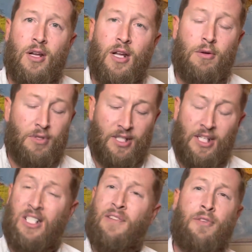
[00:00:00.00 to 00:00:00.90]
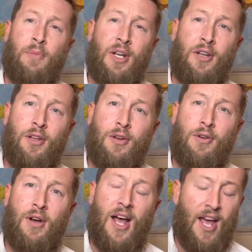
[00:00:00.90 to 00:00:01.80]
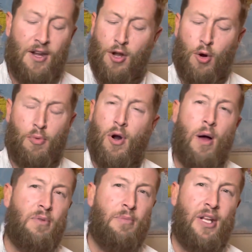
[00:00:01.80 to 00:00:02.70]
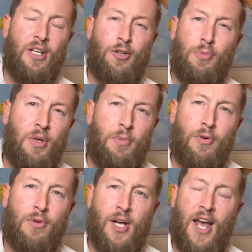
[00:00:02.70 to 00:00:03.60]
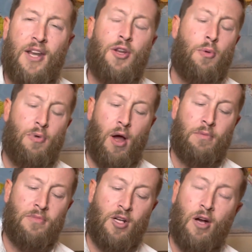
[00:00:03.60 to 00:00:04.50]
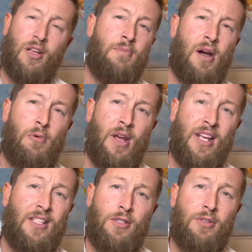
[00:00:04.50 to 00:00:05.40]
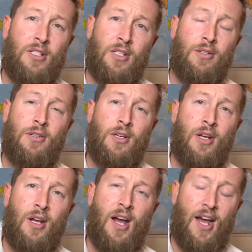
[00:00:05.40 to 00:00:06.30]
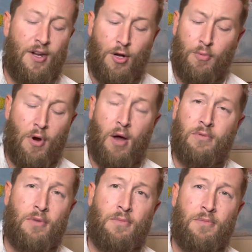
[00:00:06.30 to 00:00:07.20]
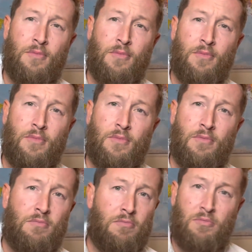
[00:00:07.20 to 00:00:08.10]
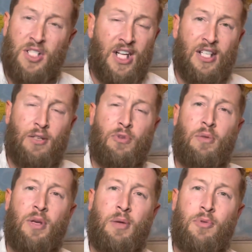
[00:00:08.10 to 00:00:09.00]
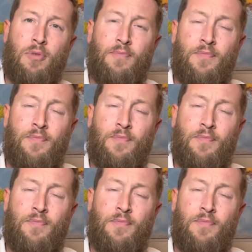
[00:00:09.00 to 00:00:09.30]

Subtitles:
It was easy for me to do. I had no problem meeting new people. I had no problem talking my way into a deal. I had no problem dealing with people.